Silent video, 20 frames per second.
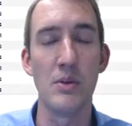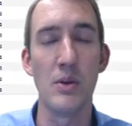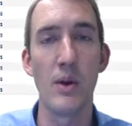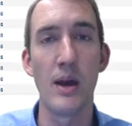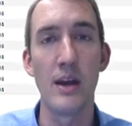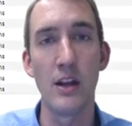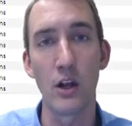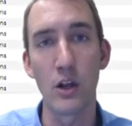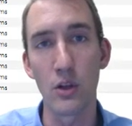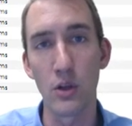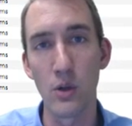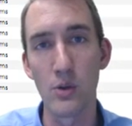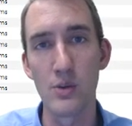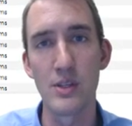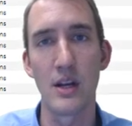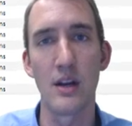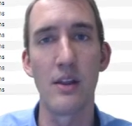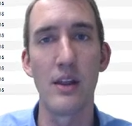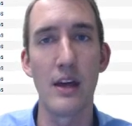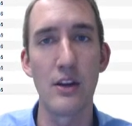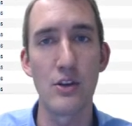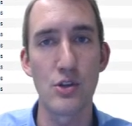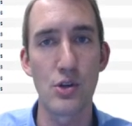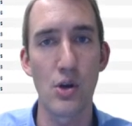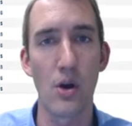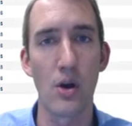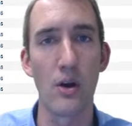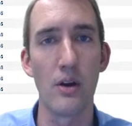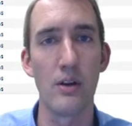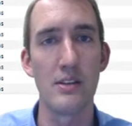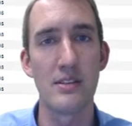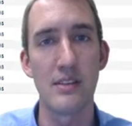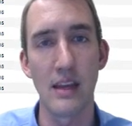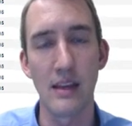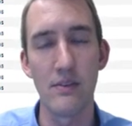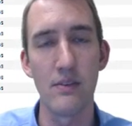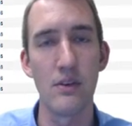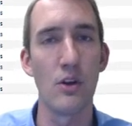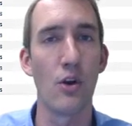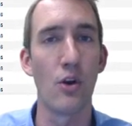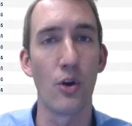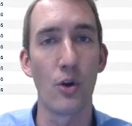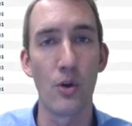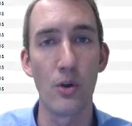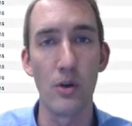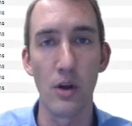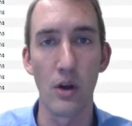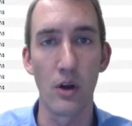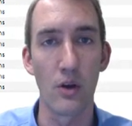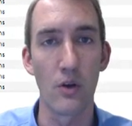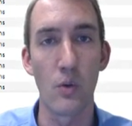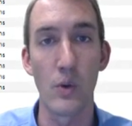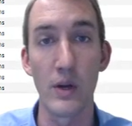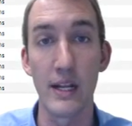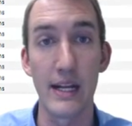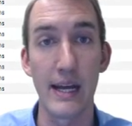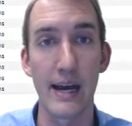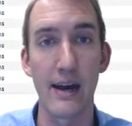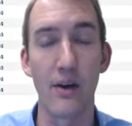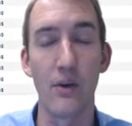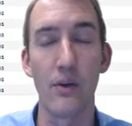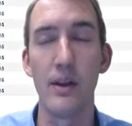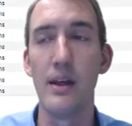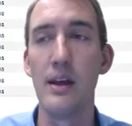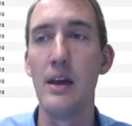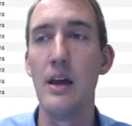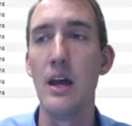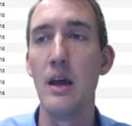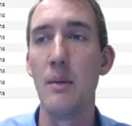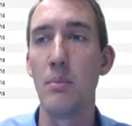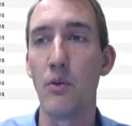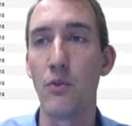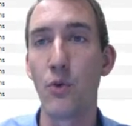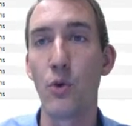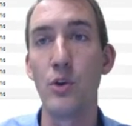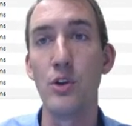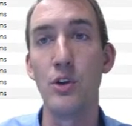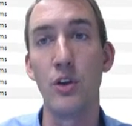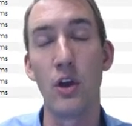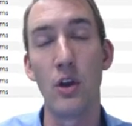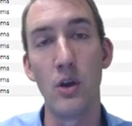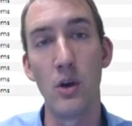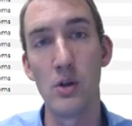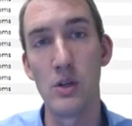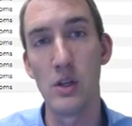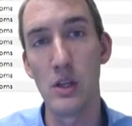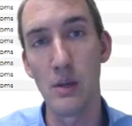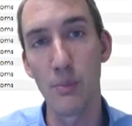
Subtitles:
You had to close out of that chart, save it, or quit it out before you could go to the